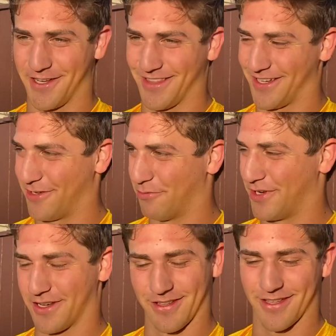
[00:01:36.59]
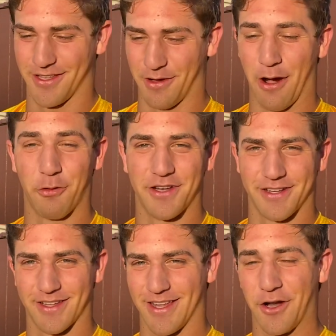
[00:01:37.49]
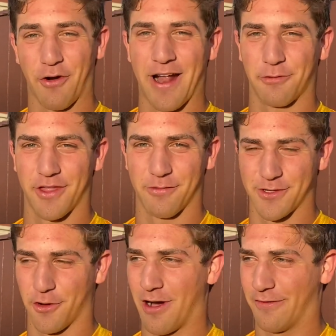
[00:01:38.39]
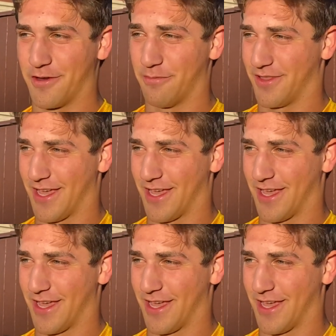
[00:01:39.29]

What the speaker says: you think I wouldn't interact with them so often,